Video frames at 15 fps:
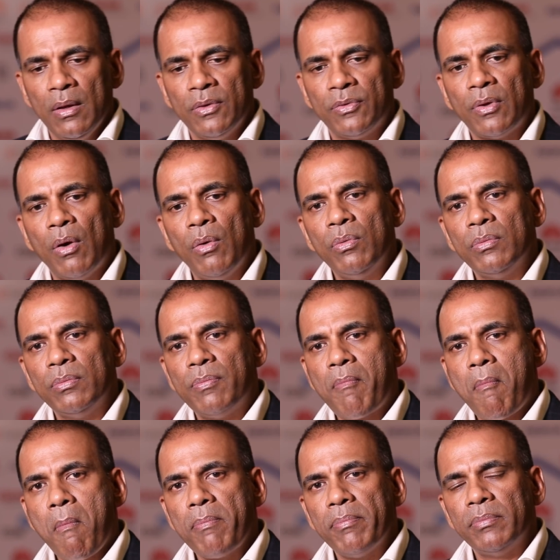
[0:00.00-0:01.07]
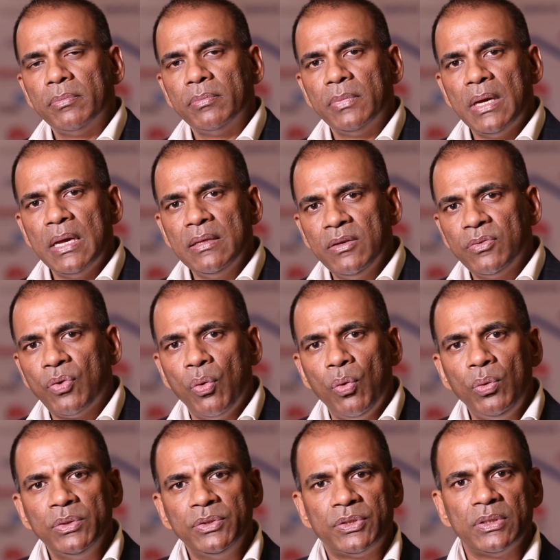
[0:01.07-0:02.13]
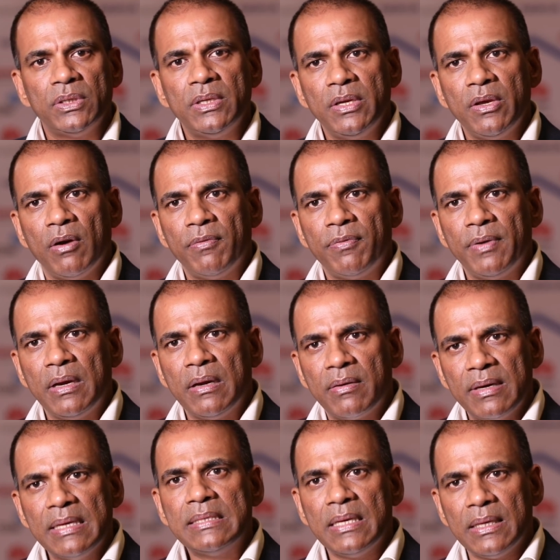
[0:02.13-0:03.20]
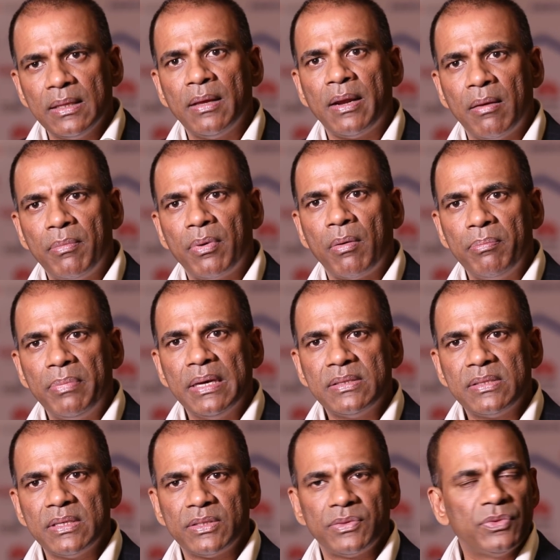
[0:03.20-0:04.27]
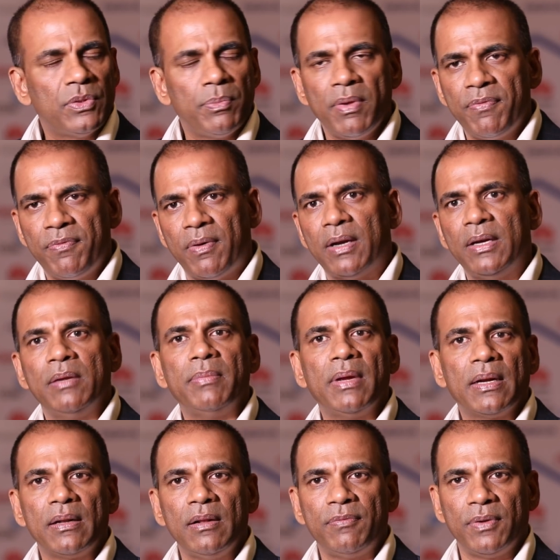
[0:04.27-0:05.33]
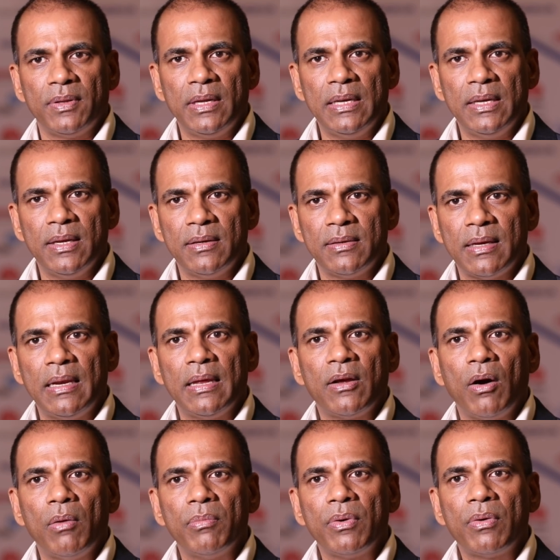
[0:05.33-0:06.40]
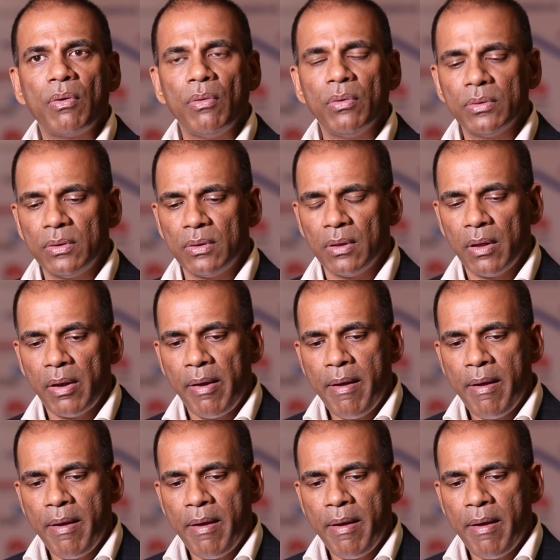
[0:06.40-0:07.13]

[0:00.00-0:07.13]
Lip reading: So in this whole journey of increasing the number of base stations, which will be fundamental for the Indian telecom growth,